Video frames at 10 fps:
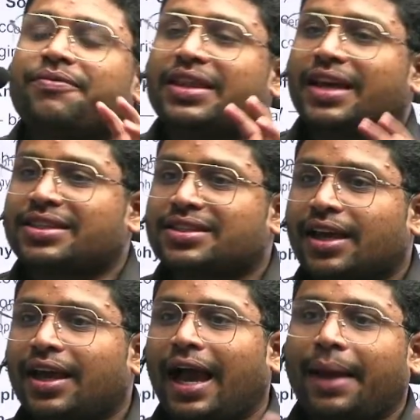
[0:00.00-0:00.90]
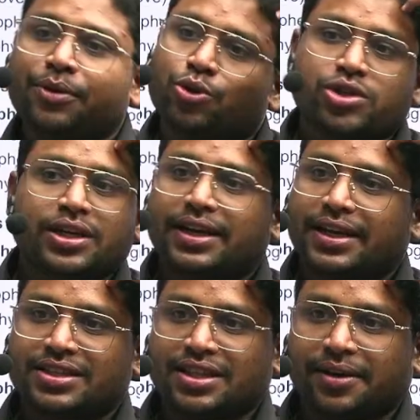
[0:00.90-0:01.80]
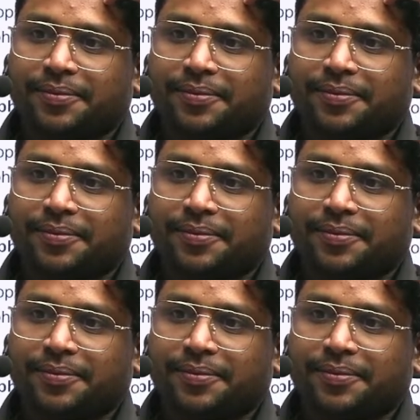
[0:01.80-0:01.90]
when I say I'm using reasoning,